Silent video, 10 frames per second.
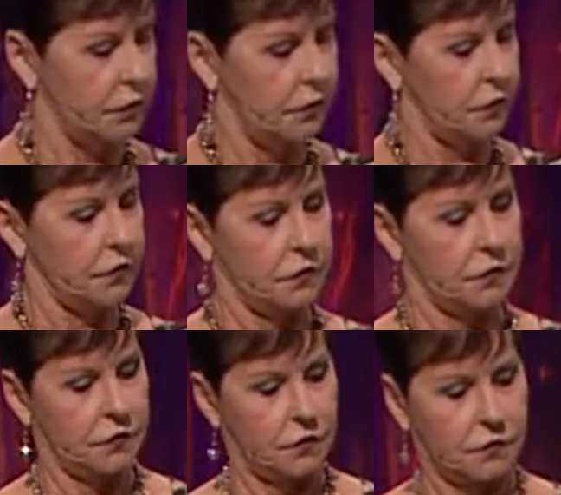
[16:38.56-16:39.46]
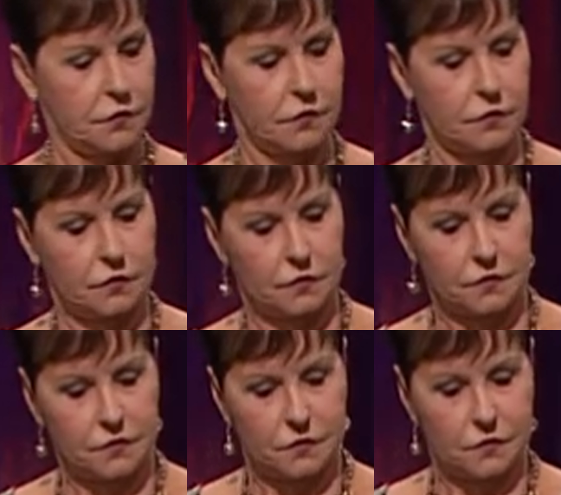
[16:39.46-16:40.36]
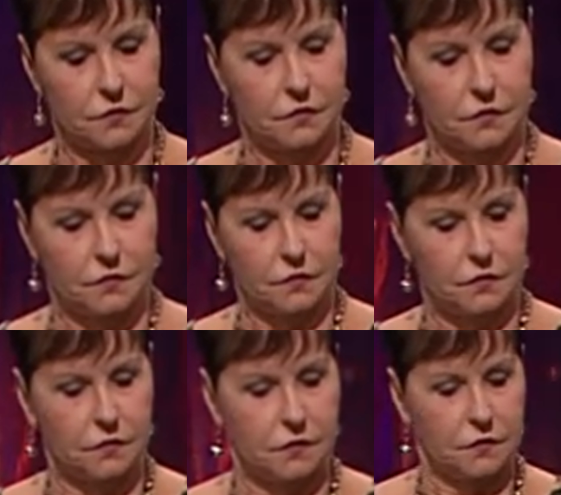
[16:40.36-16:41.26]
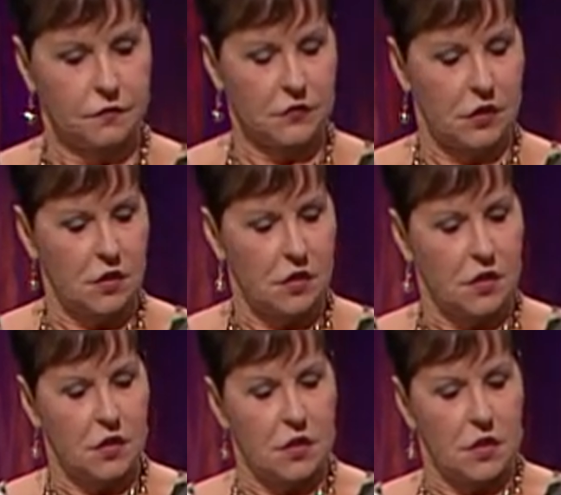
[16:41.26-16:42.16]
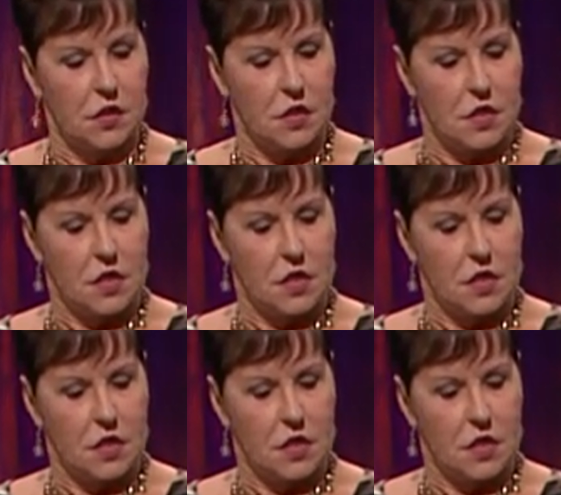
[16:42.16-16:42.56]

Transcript: Nobody speaks.